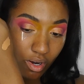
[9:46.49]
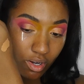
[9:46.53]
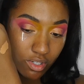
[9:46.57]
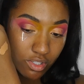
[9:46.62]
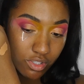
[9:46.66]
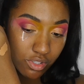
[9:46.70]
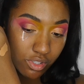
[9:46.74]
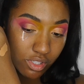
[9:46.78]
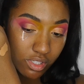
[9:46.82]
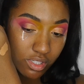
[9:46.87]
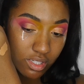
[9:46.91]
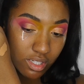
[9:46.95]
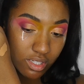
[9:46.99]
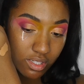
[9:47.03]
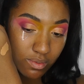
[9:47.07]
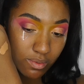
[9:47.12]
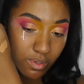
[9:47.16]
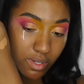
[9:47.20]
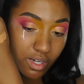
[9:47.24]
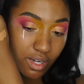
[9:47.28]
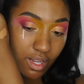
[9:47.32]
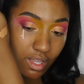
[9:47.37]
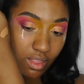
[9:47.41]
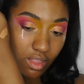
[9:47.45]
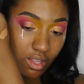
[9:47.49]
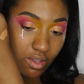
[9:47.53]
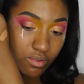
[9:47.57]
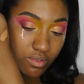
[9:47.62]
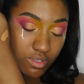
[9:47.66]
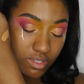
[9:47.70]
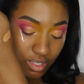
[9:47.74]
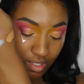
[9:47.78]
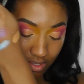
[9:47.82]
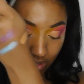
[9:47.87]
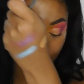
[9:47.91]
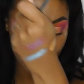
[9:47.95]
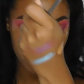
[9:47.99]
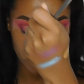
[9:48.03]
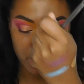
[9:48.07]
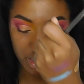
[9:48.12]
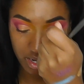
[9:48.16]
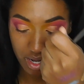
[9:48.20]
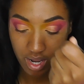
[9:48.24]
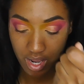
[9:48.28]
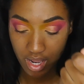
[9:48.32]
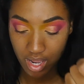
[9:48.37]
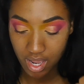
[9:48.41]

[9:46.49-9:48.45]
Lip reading: Artistry is this one, Hello is this one.